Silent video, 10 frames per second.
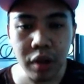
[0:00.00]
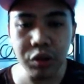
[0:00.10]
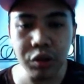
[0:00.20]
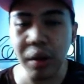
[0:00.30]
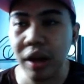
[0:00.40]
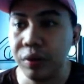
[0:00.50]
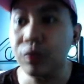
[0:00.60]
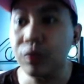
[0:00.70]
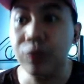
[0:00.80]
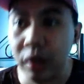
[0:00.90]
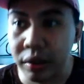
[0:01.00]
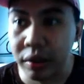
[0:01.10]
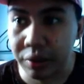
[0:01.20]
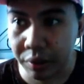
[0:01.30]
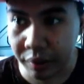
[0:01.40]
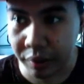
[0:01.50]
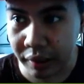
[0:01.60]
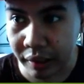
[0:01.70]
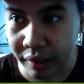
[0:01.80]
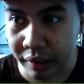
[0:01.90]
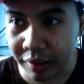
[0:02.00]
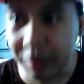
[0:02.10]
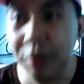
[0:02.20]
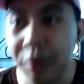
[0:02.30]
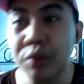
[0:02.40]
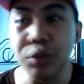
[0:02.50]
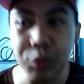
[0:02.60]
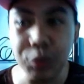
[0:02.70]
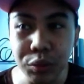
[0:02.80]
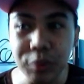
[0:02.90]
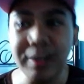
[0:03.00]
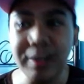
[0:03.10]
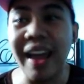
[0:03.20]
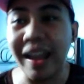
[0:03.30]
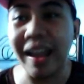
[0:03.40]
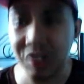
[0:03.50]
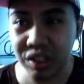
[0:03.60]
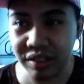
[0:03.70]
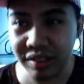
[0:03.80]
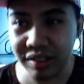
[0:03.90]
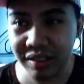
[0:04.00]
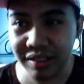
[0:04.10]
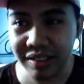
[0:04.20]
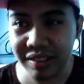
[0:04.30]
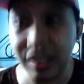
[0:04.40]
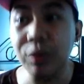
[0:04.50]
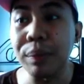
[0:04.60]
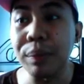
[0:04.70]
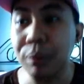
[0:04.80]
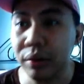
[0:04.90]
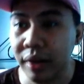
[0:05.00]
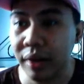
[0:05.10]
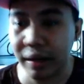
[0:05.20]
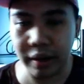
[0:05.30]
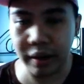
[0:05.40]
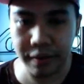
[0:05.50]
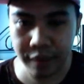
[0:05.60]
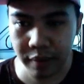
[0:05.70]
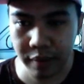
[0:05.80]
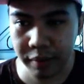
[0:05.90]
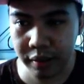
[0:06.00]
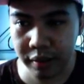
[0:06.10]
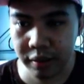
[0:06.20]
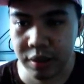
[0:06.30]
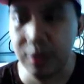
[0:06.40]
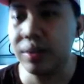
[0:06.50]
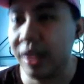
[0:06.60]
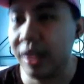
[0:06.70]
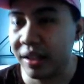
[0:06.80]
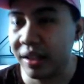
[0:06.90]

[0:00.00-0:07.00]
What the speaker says: You have to voluntarily do the action that will protect the environment, so that